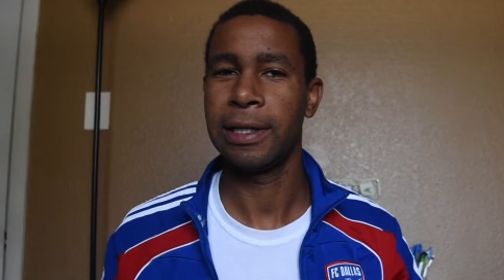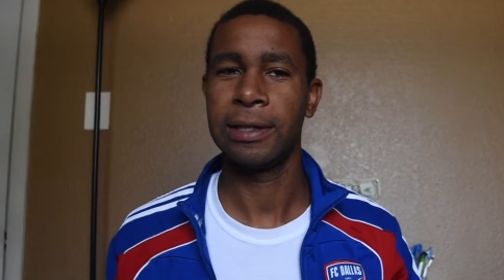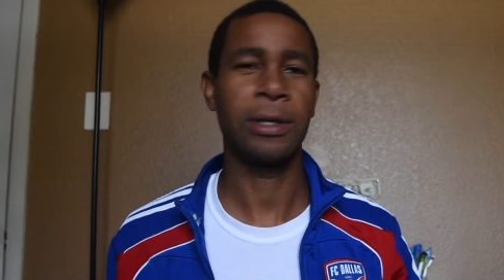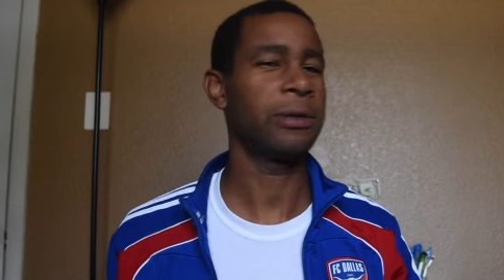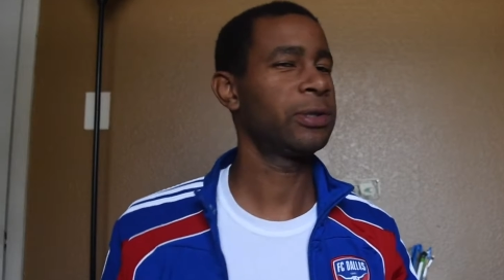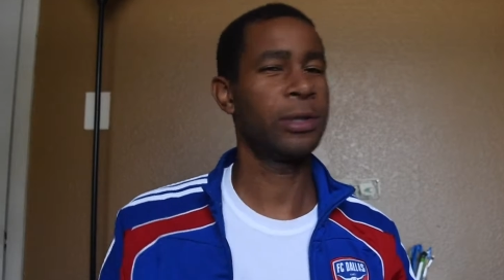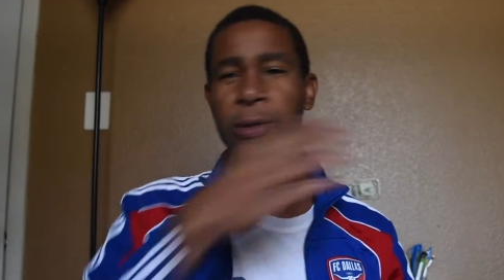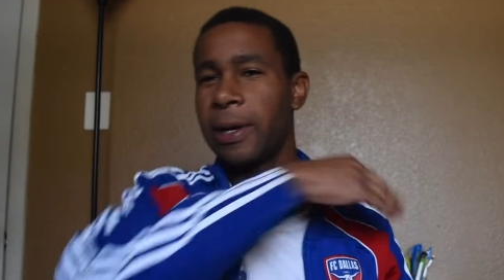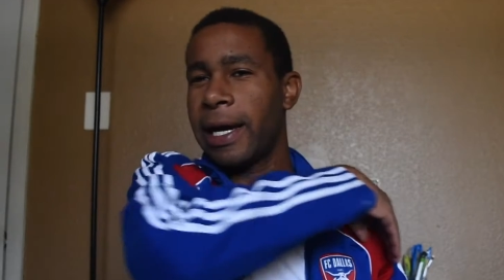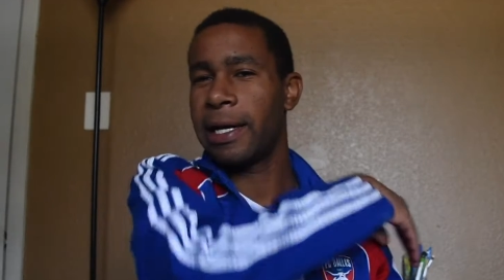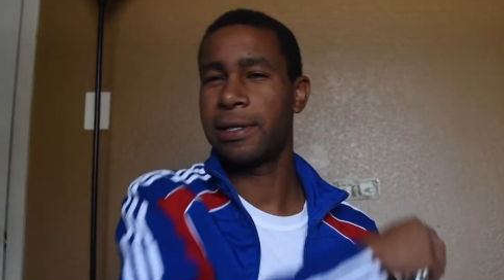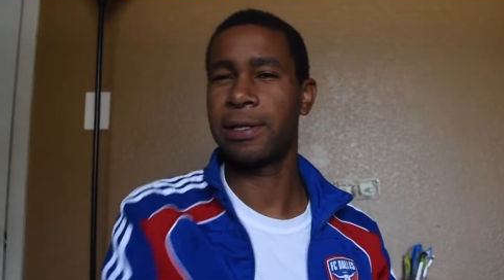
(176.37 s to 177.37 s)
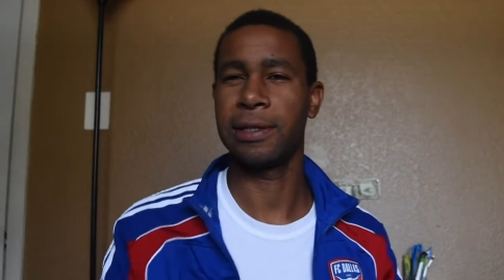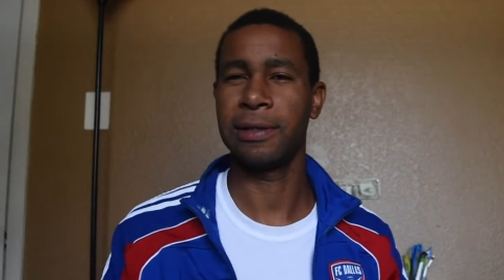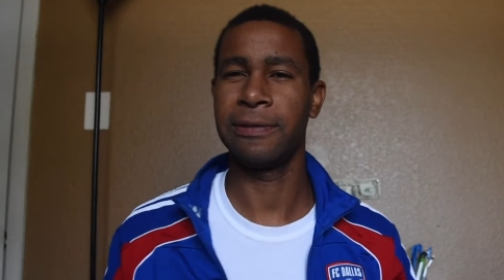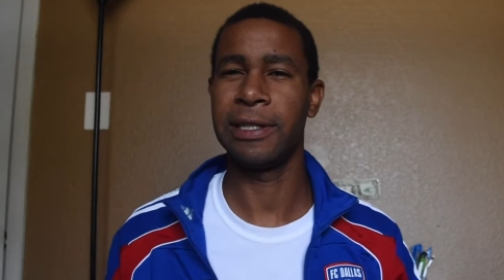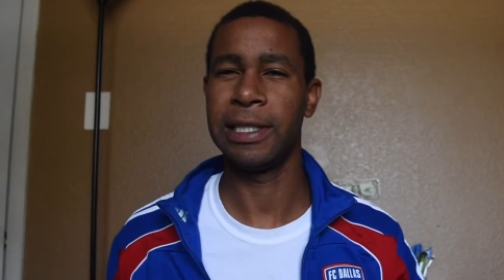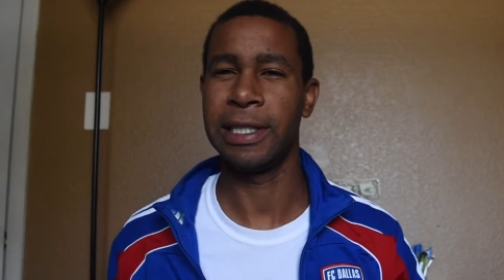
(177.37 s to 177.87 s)
Throw two ads on the
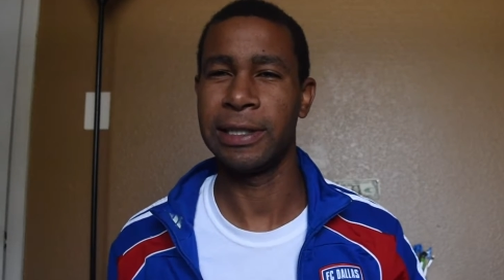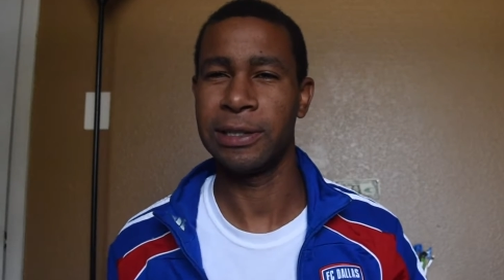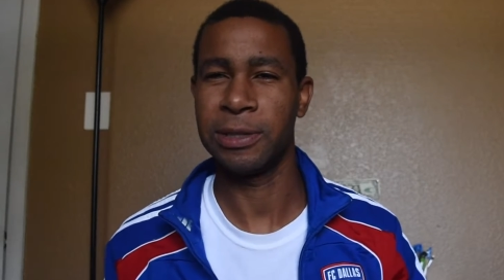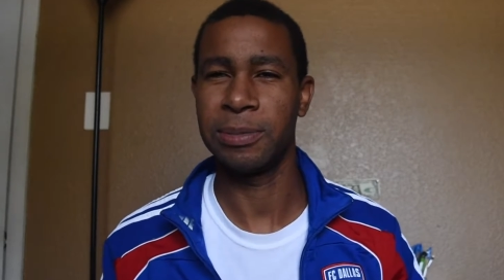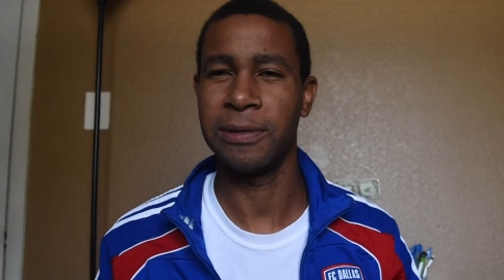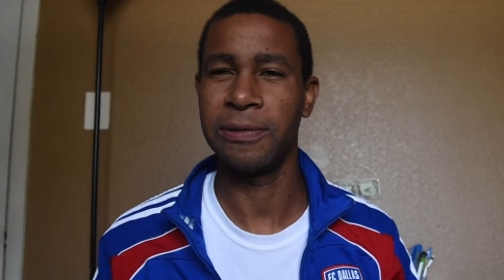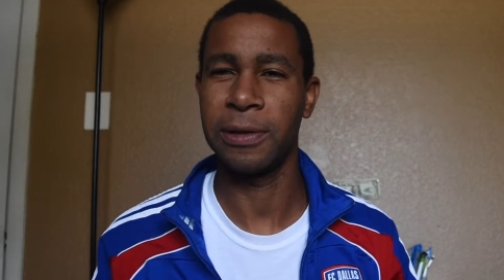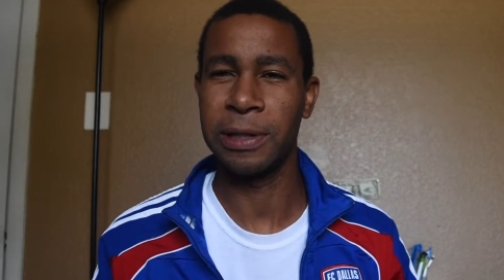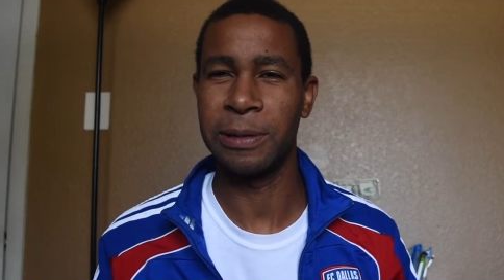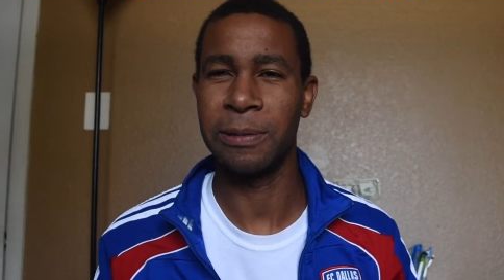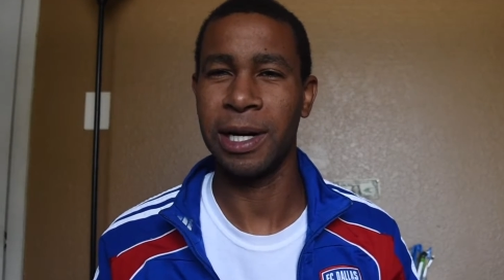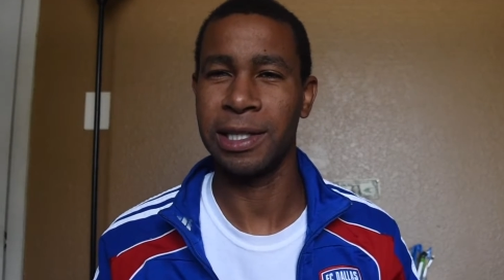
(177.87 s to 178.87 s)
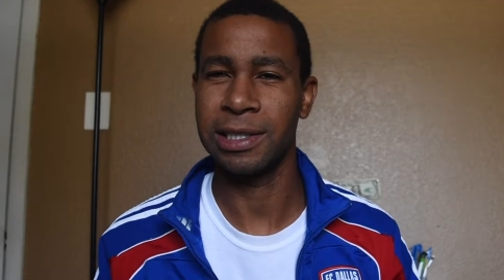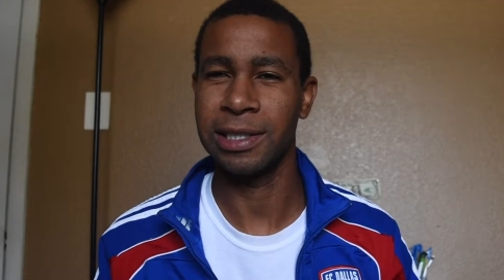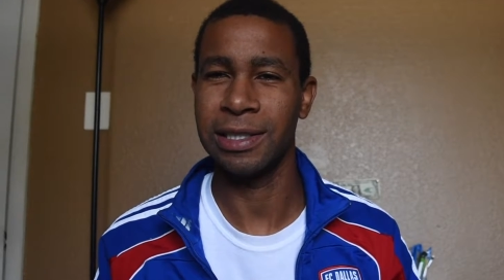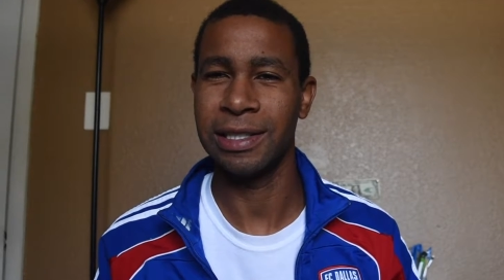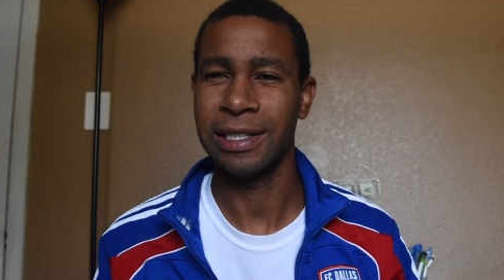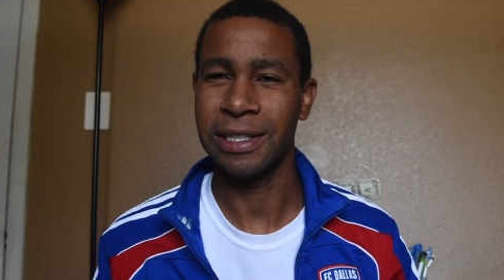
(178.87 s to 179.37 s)
videos before you watch
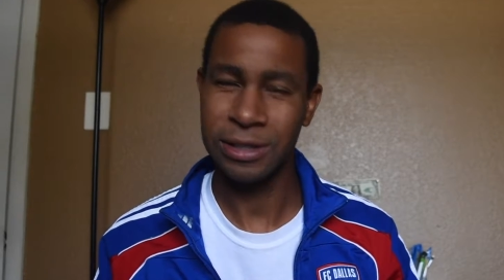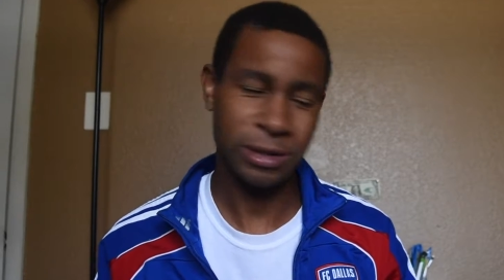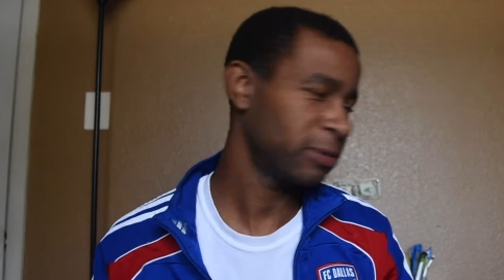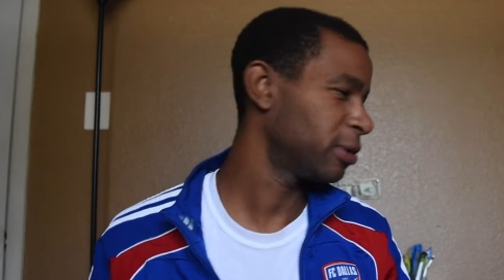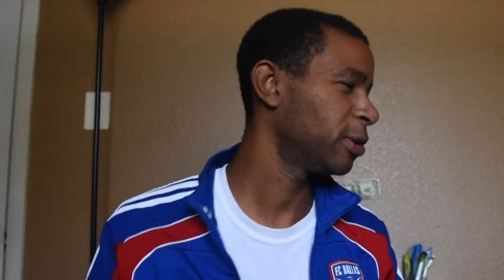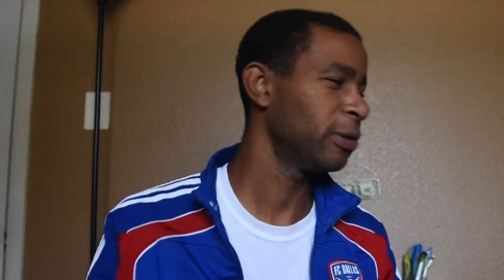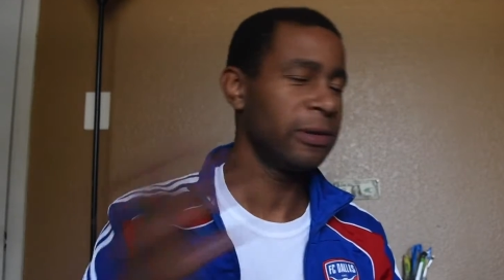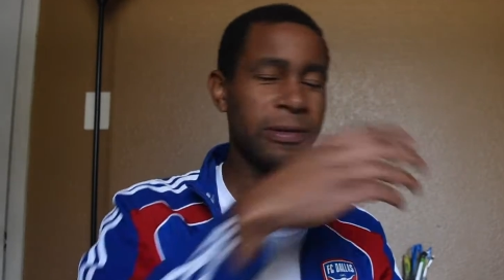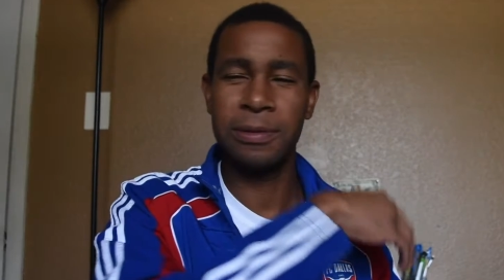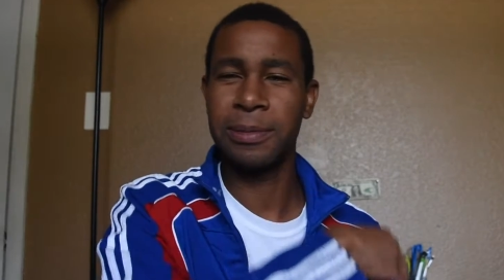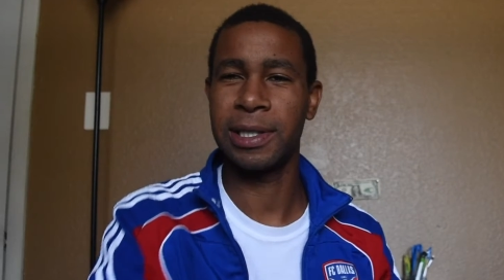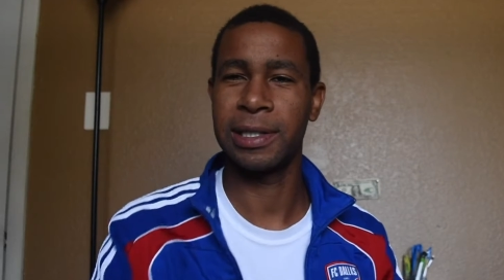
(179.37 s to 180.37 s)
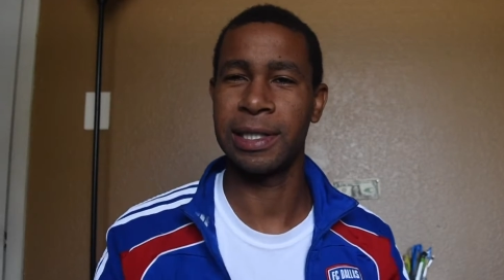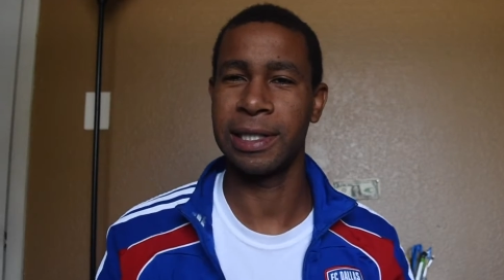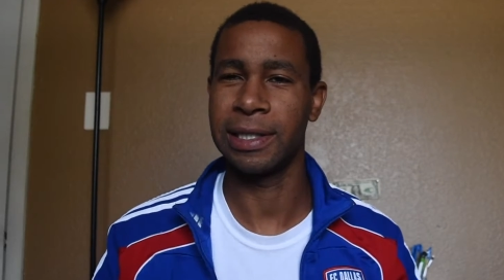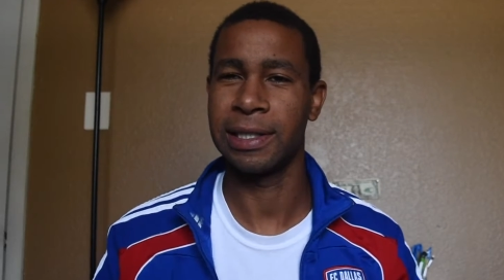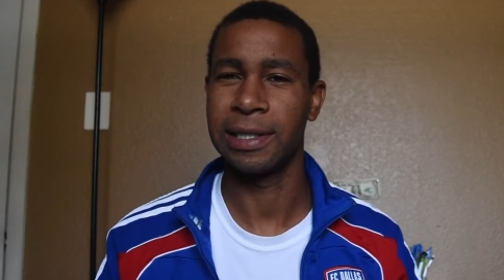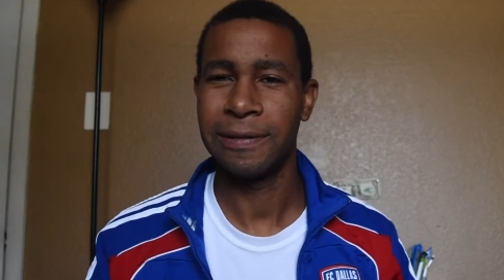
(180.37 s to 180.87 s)
it. Throw two of them on
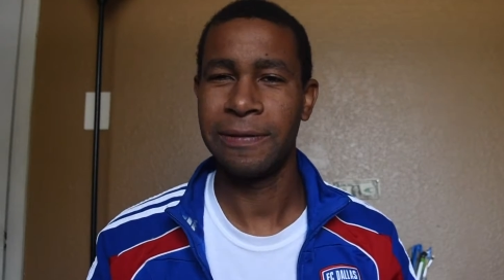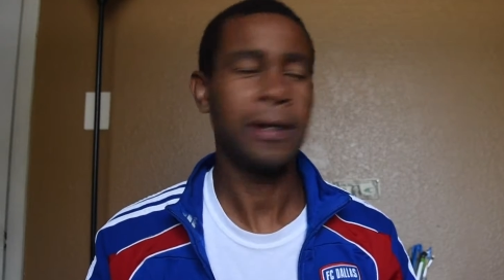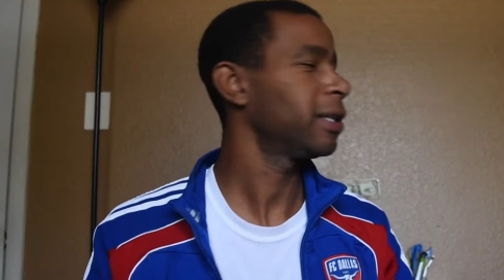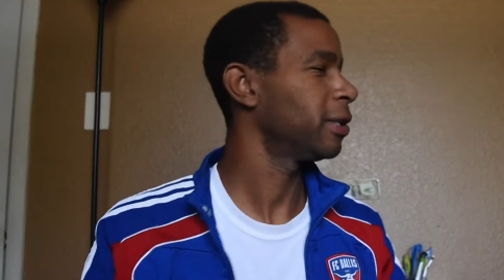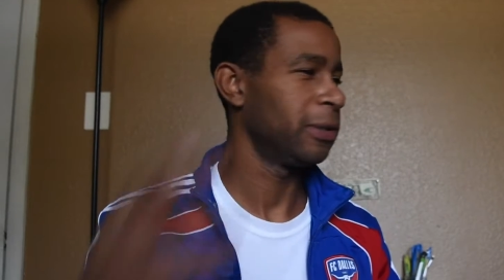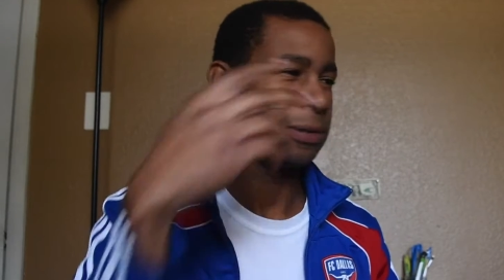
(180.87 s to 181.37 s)
there. Fuck